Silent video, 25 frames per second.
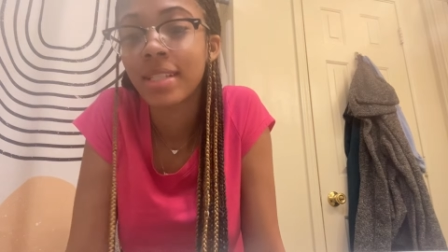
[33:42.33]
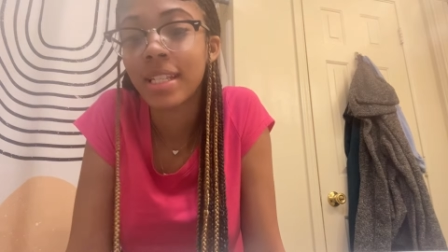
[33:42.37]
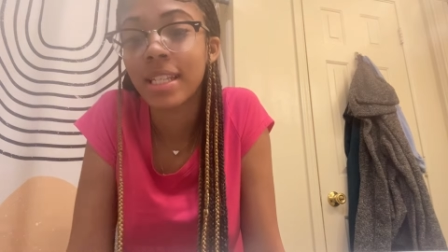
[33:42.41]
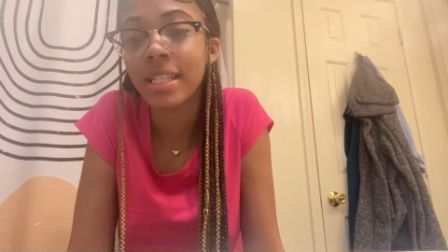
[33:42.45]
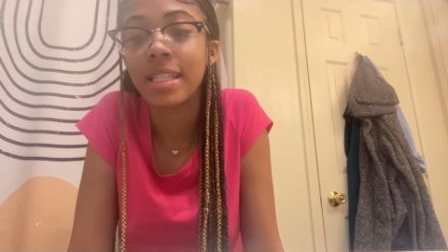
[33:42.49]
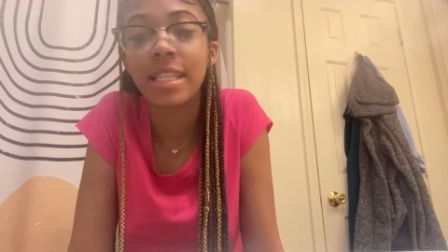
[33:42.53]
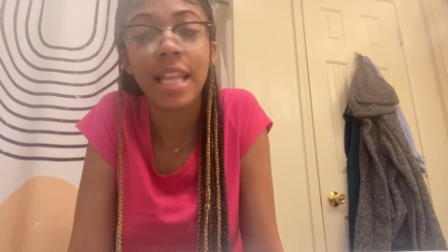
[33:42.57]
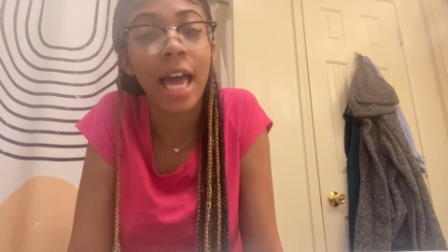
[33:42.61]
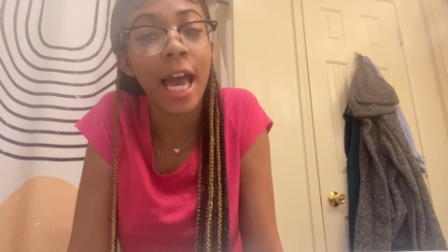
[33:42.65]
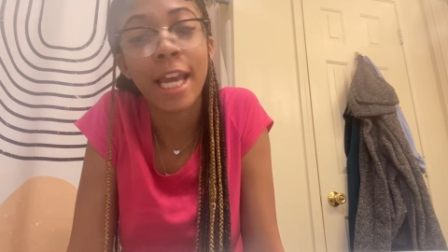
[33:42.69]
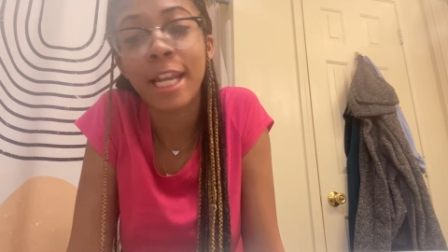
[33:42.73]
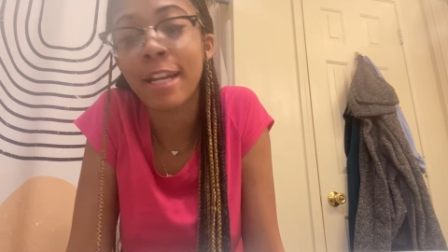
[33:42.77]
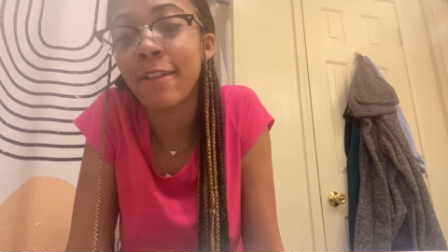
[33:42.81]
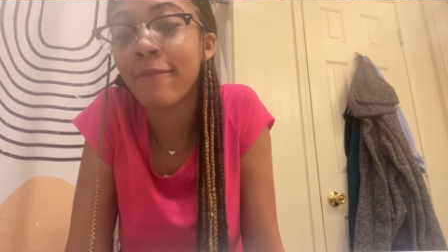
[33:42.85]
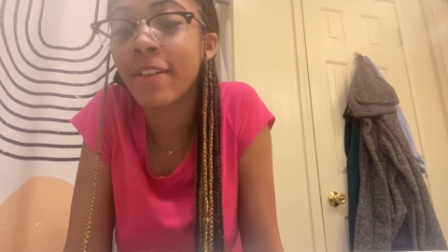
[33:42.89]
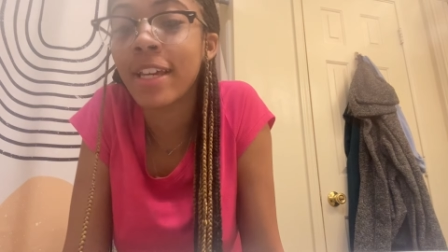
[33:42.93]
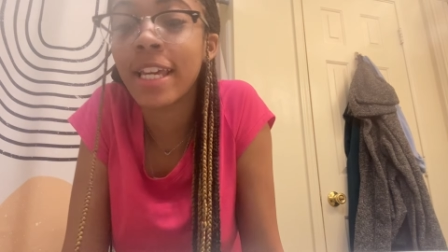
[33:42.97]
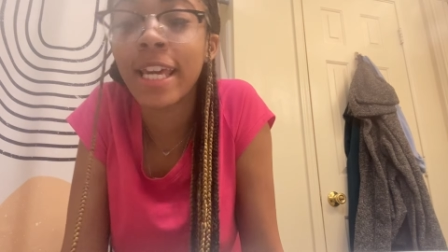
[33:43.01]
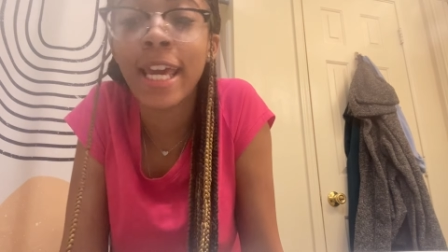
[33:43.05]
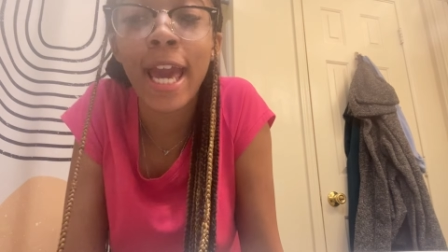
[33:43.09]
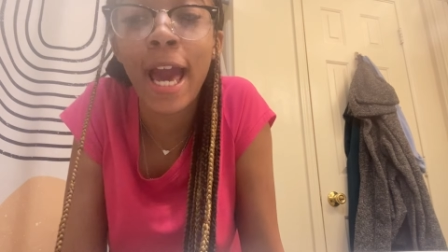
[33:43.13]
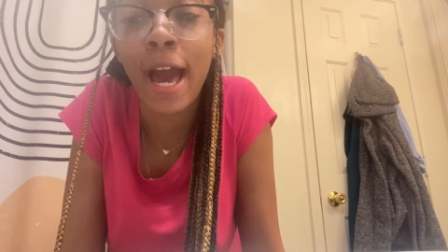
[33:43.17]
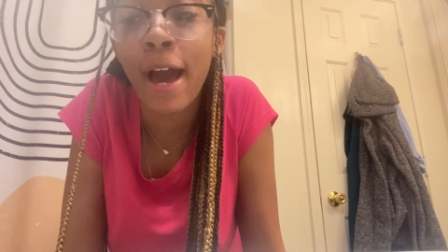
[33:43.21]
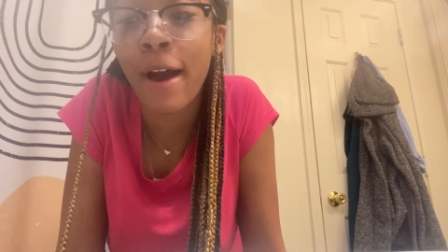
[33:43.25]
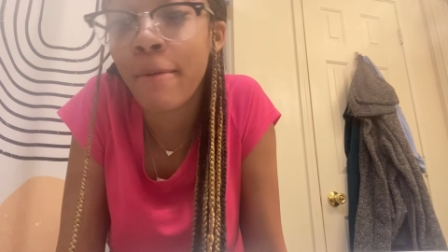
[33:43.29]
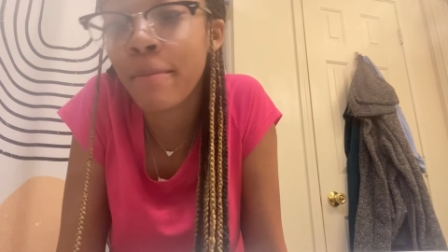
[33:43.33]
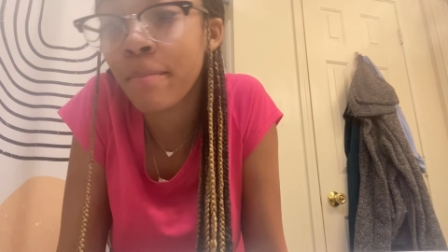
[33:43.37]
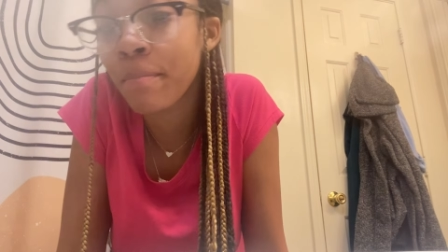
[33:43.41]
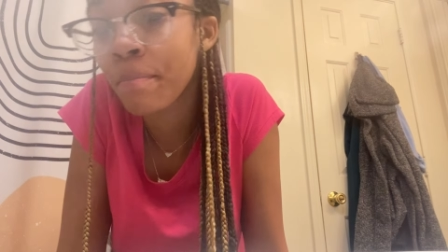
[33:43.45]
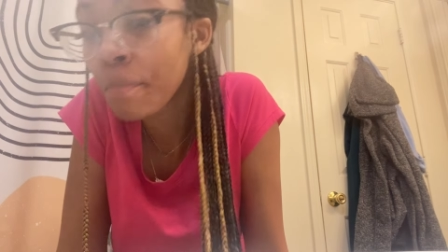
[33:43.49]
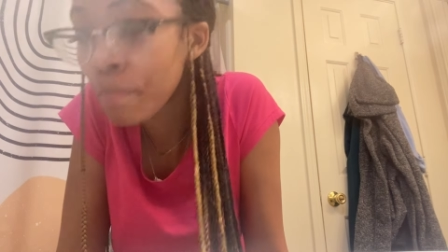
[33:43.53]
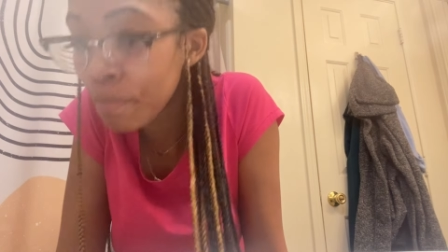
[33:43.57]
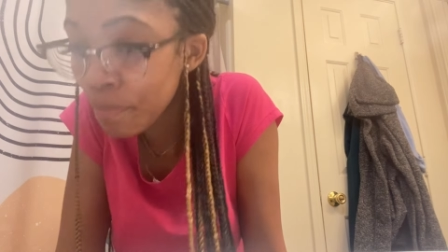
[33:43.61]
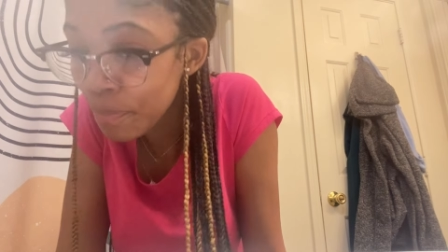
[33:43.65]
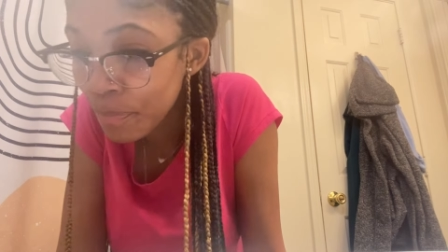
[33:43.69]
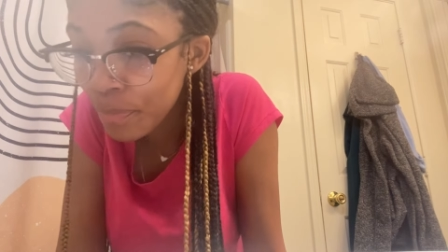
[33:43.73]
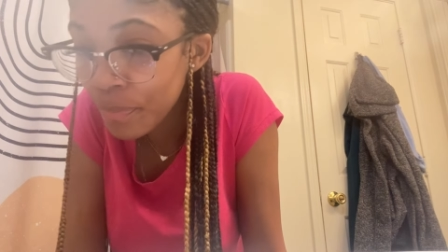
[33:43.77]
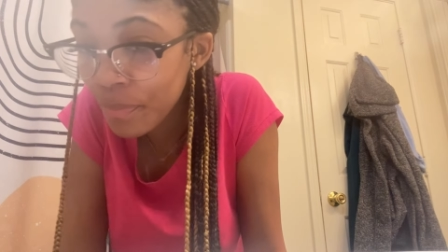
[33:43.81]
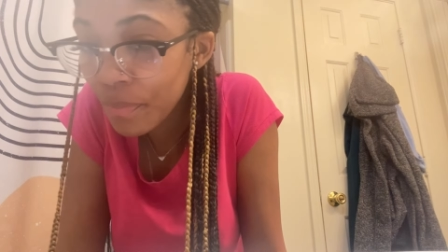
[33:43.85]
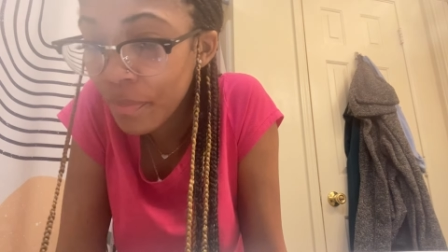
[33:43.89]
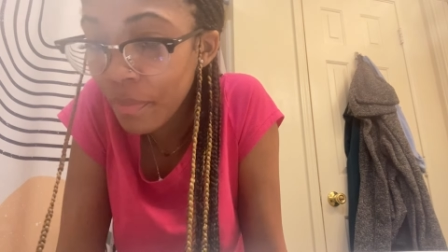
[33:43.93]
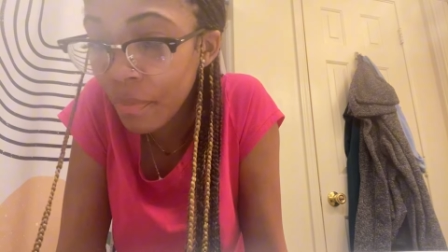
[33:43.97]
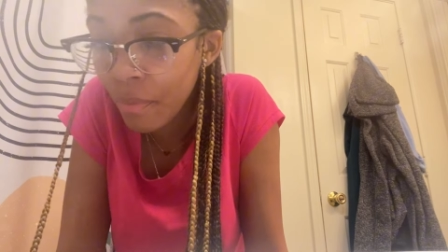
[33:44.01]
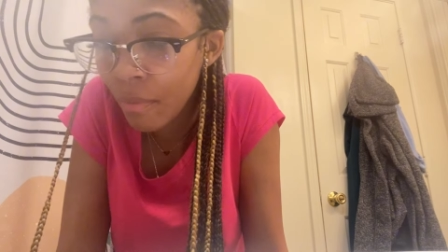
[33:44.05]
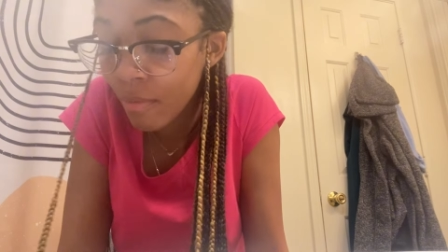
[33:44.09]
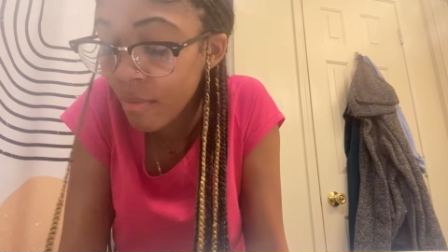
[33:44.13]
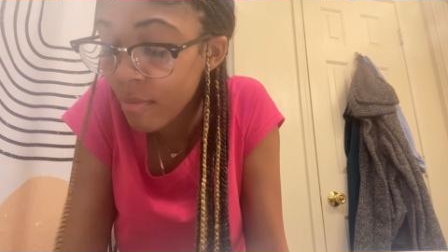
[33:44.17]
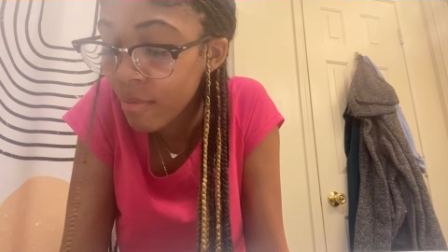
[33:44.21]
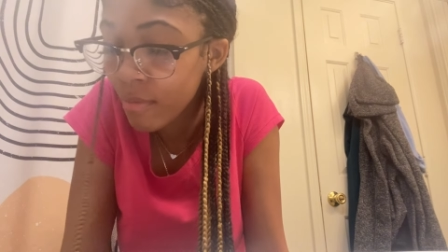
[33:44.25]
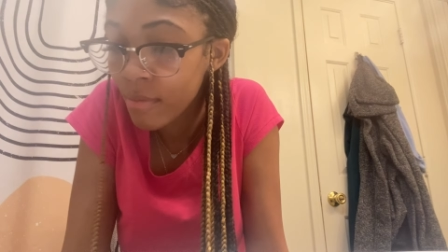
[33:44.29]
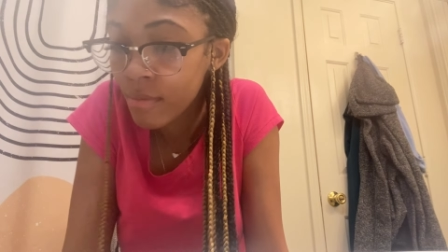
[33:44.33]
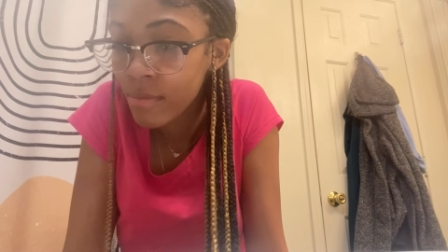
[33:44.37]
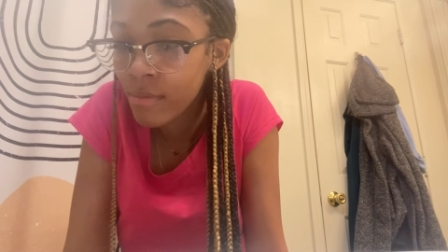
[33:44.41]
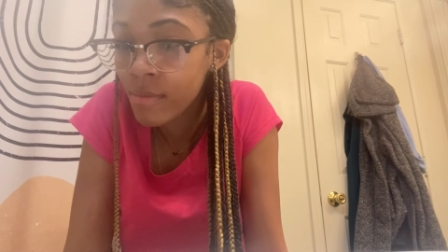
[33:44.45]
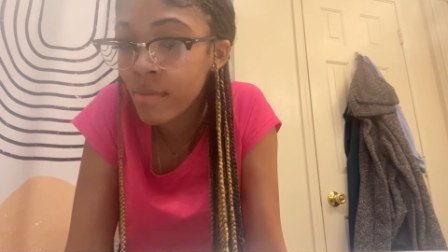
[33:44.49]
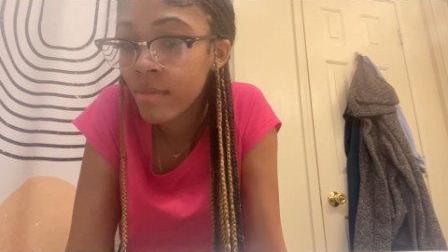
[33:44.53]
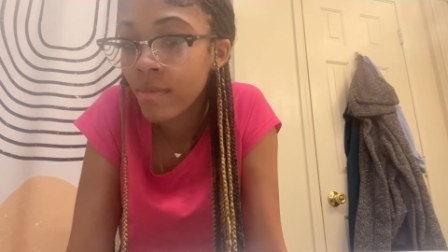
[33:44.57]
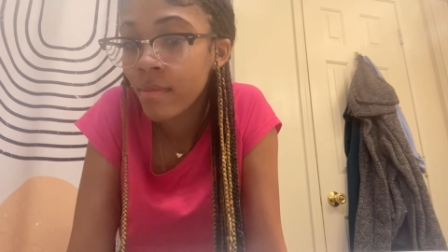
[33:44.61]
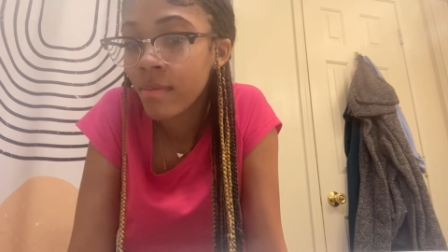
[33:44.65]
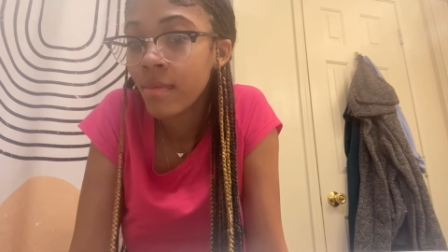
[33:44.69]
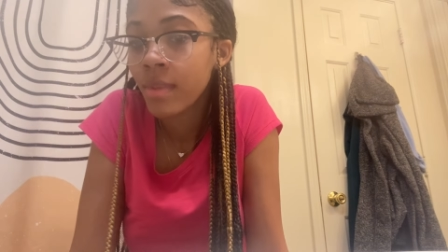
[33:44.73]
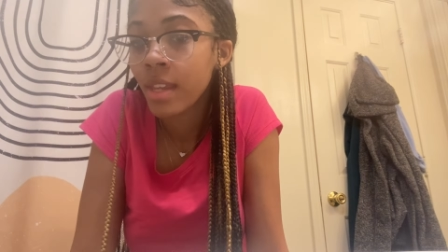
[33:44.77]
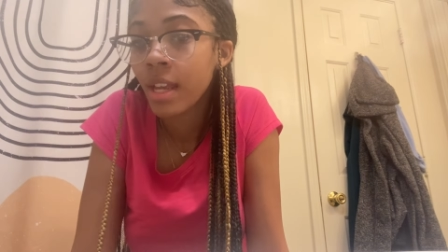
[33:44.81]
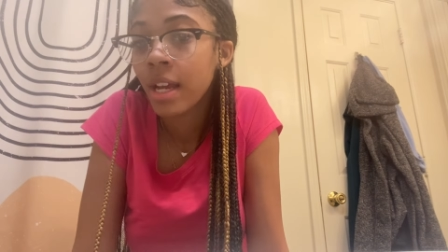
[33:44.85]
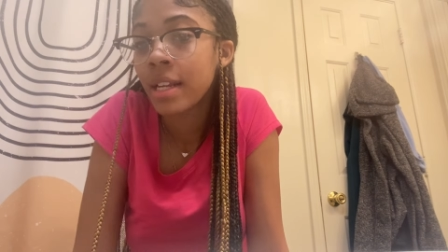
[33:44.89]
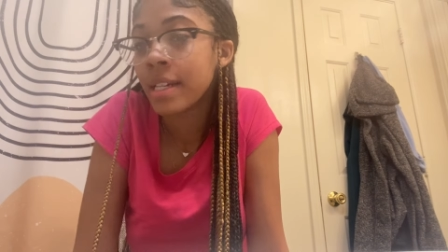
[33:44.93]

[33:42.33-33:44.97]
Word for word: Not even cap. Cap.